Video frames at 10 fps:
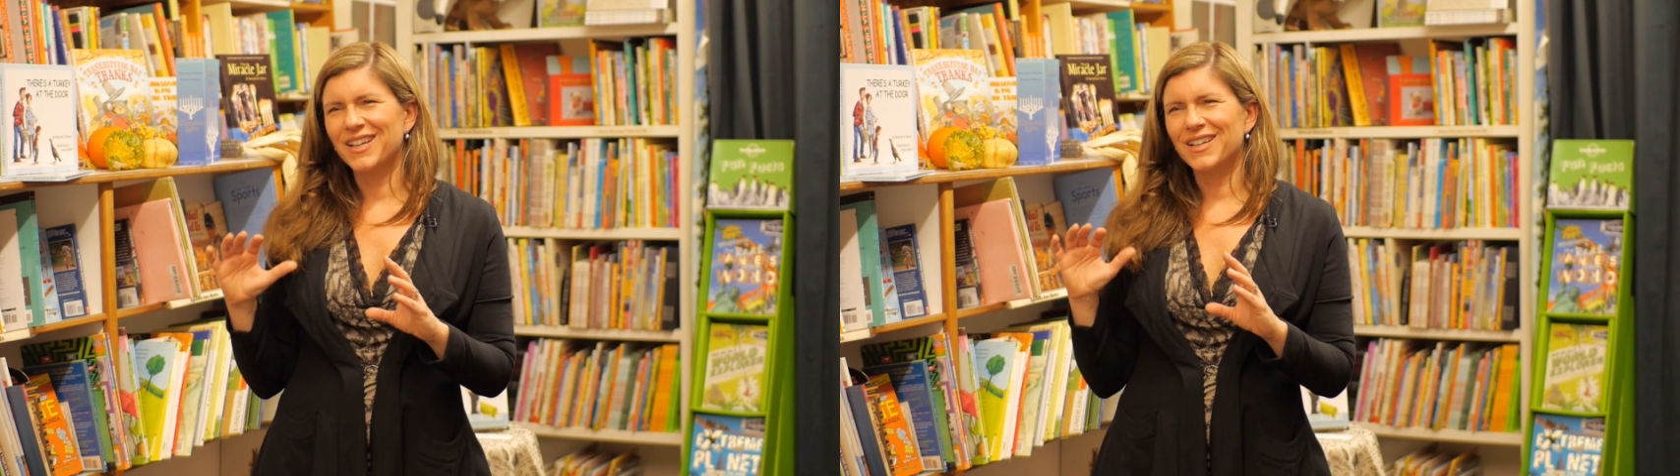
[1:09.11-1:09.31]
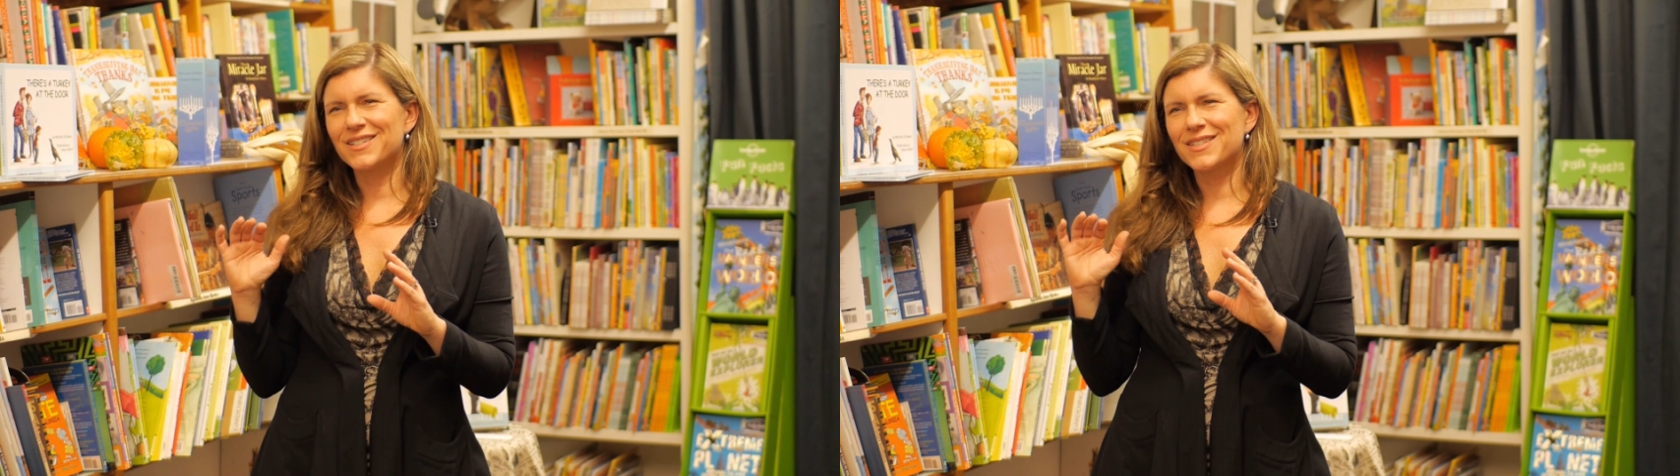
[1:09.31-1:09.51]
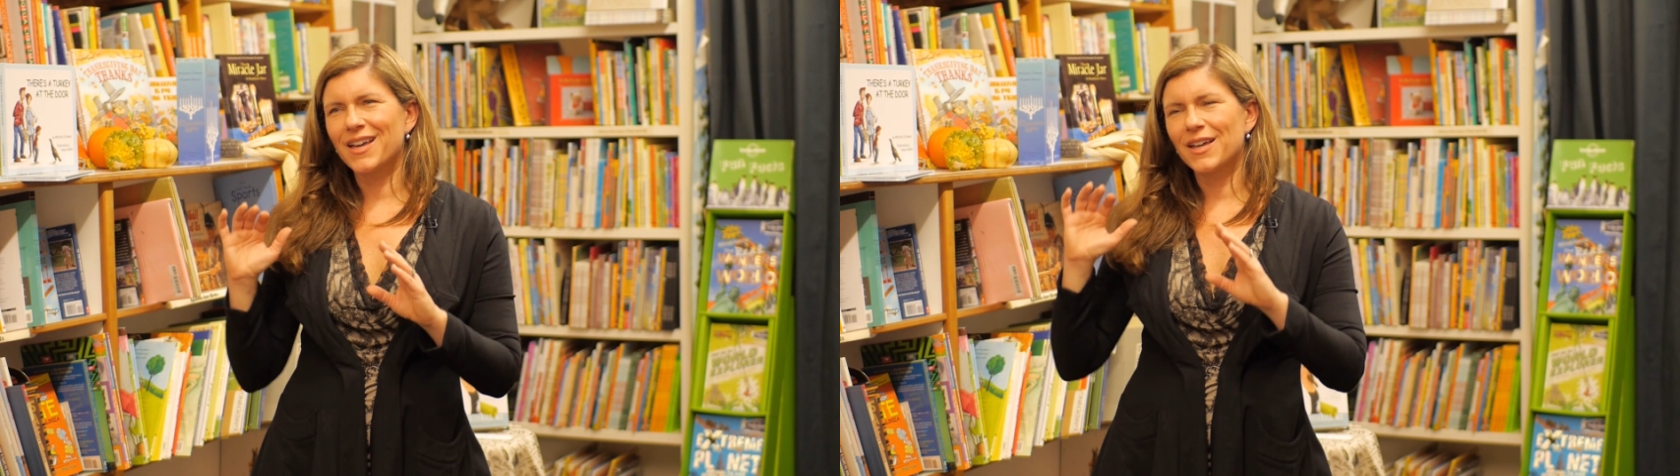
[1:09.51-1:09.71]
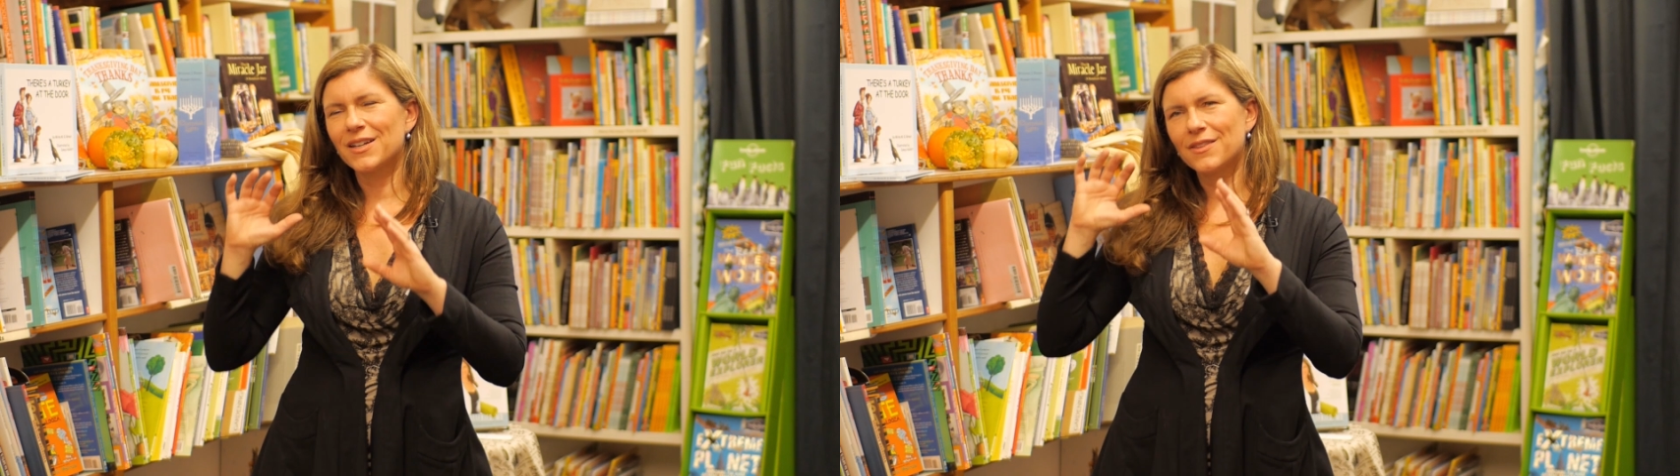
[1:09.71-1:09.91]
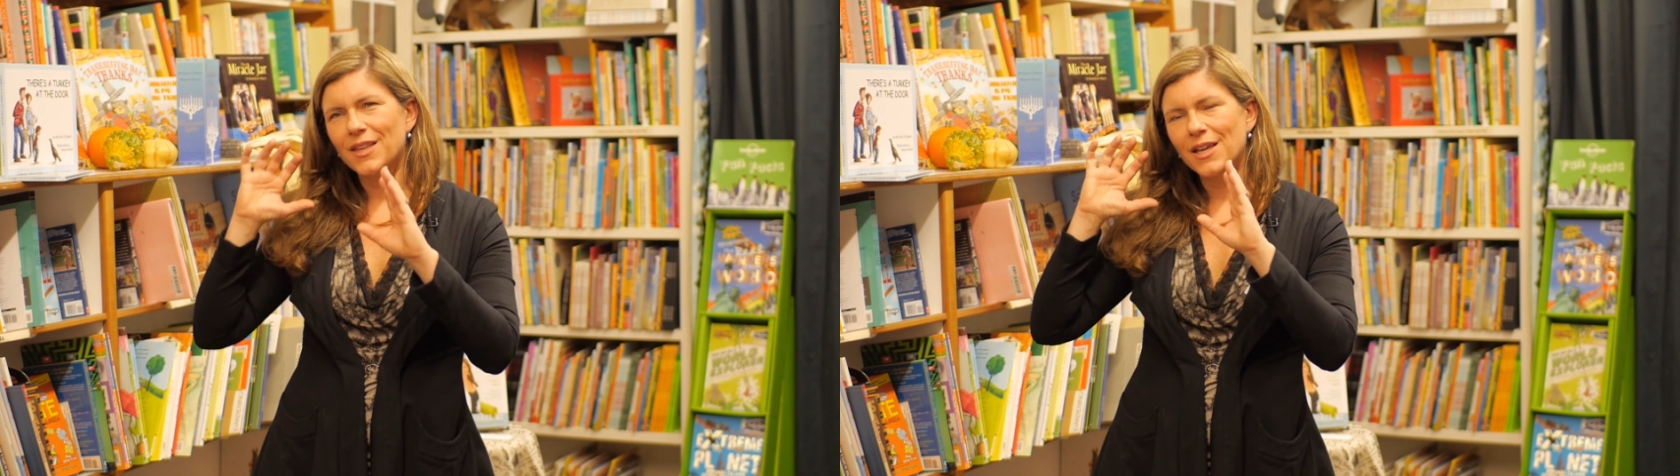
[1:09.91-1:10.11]
is
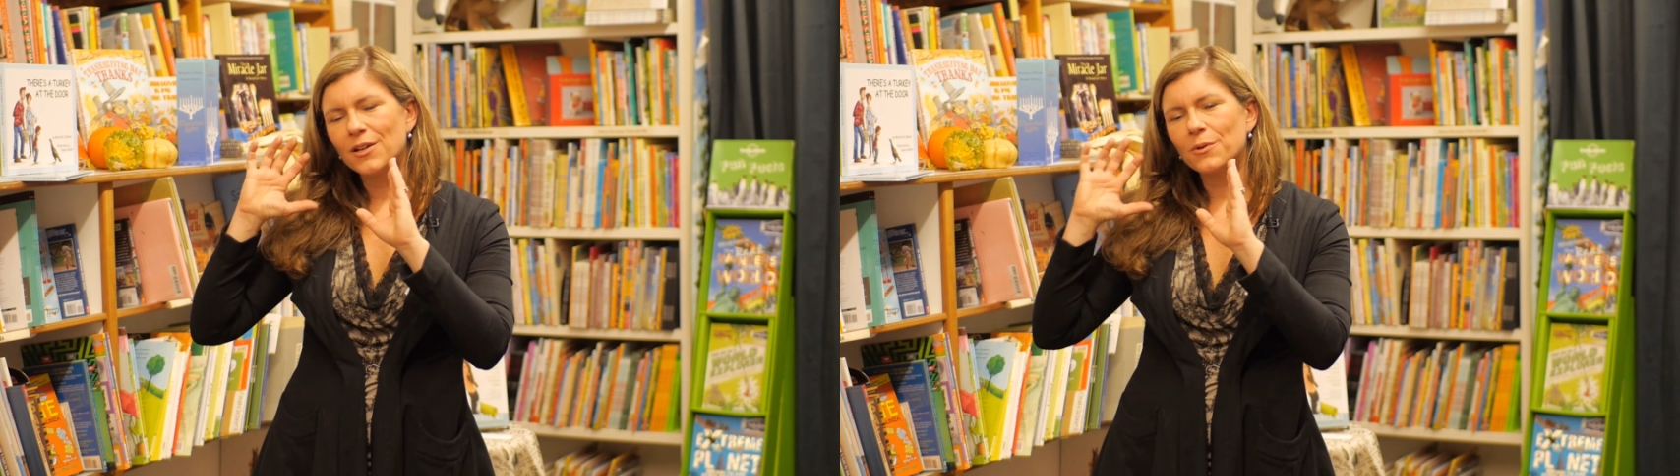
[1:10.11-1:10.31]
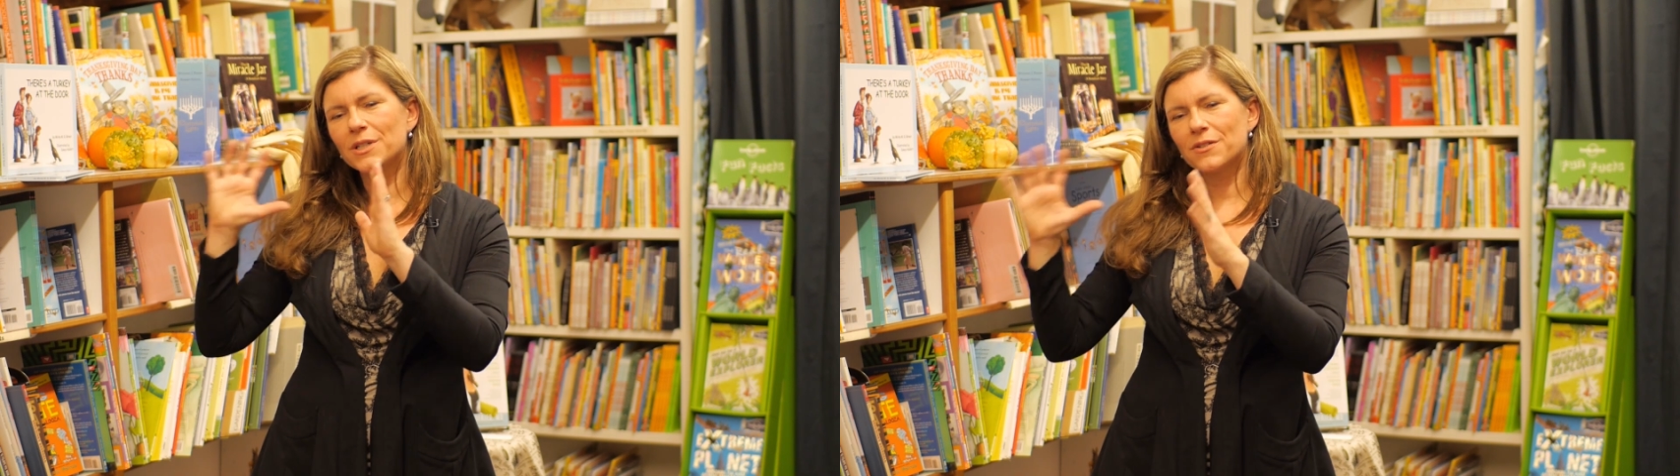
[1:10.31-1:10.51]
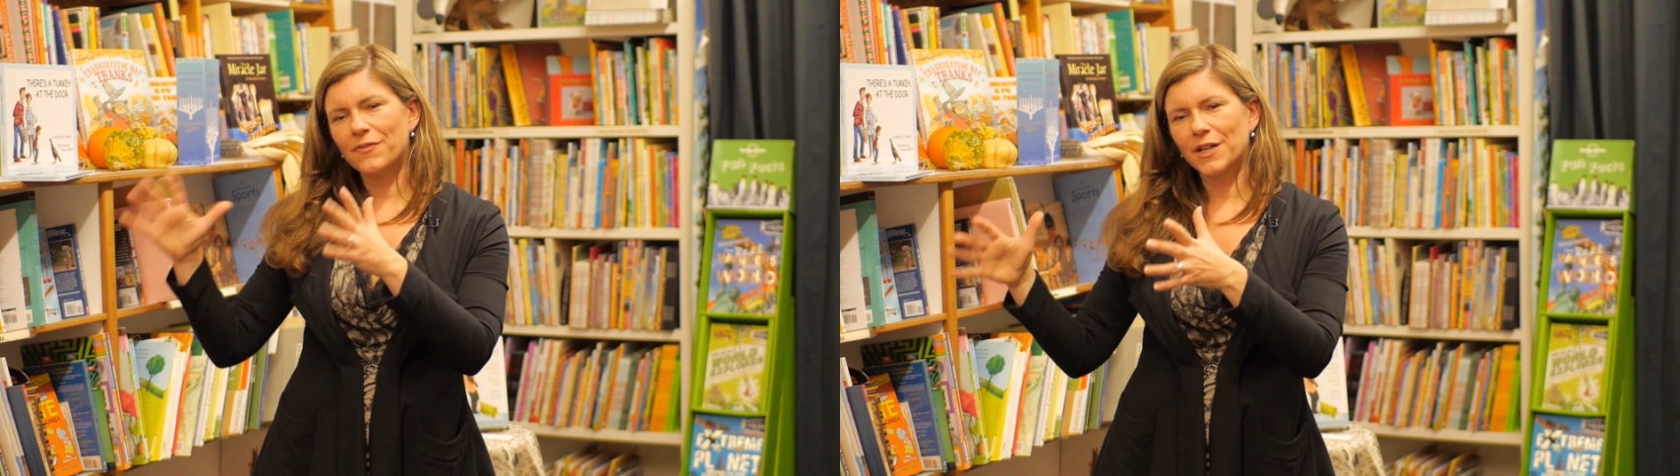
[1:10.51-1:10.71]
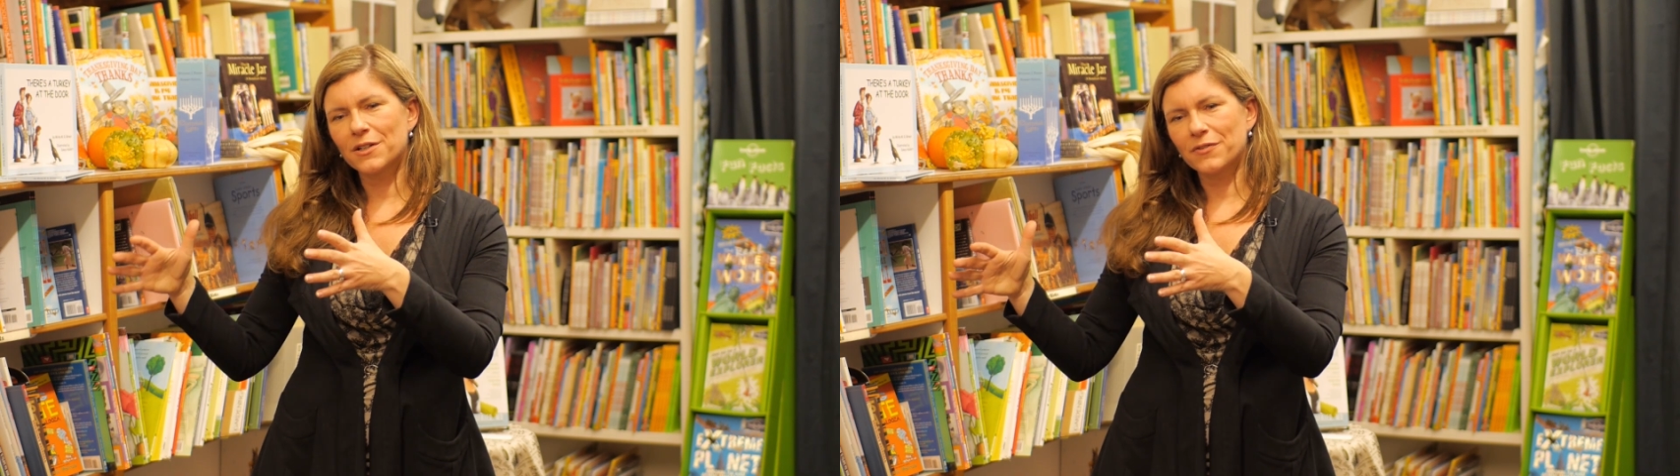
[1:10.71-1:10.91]
that they go into fight or